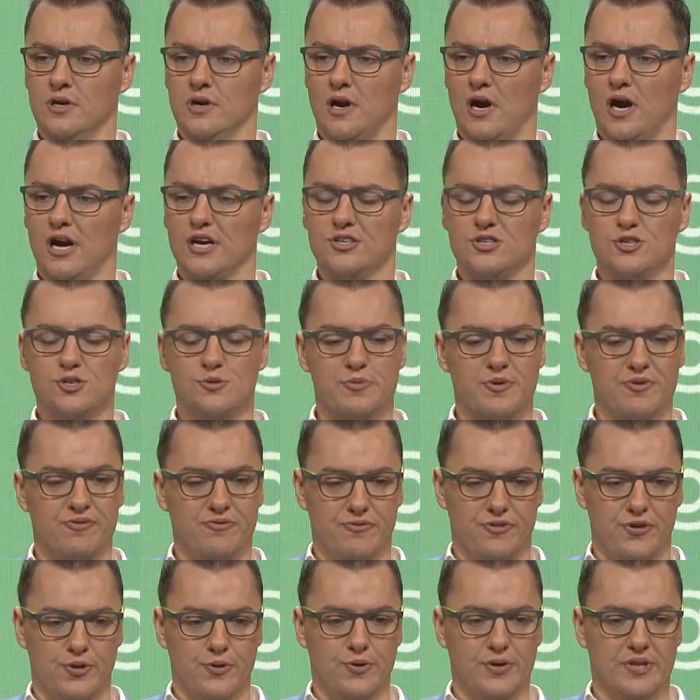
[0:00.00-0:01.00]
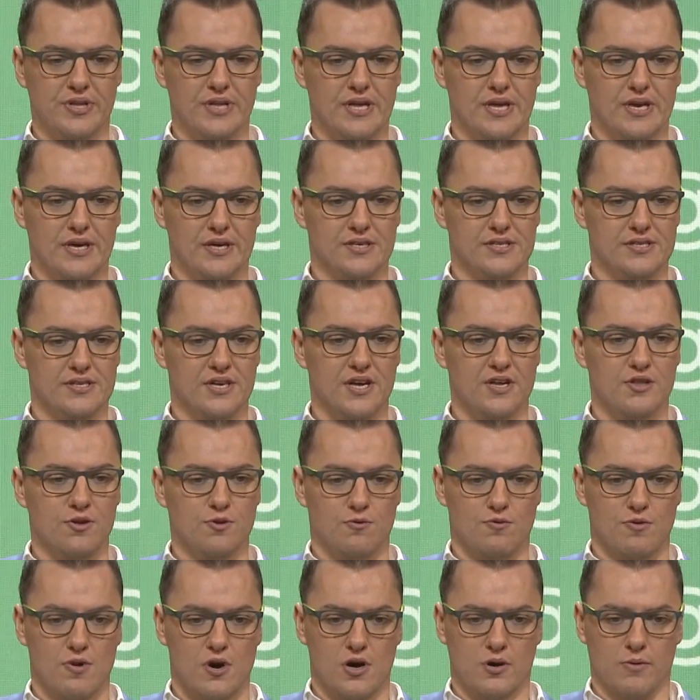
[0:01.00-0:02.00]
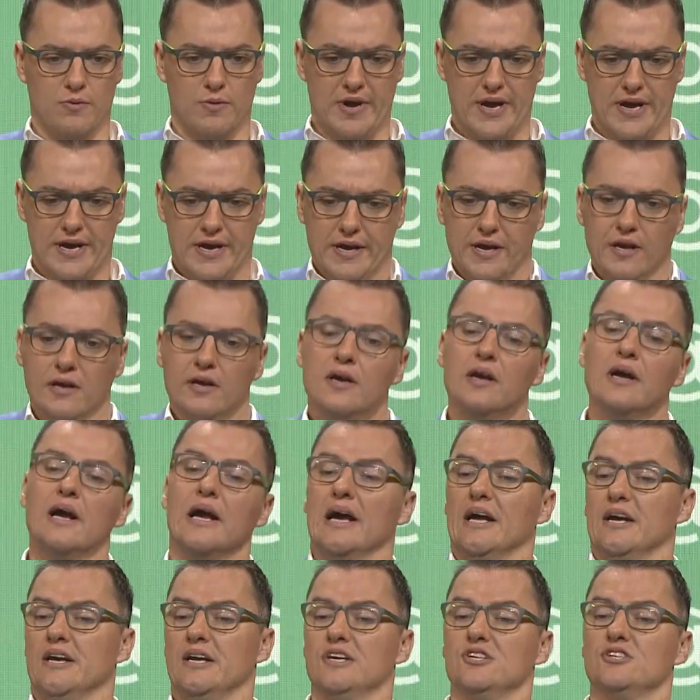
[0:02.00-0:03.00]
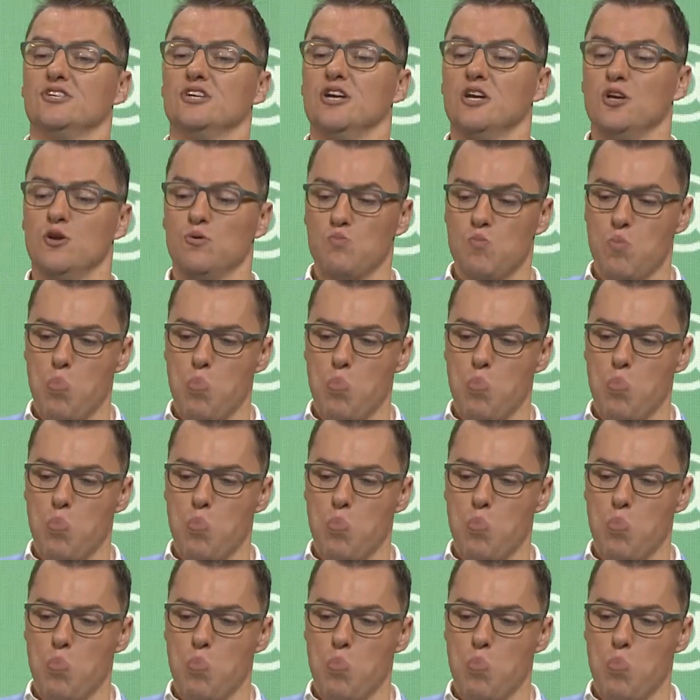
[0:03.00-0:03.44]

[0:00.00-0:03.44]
I'd just been viewing things in the wrong way initially.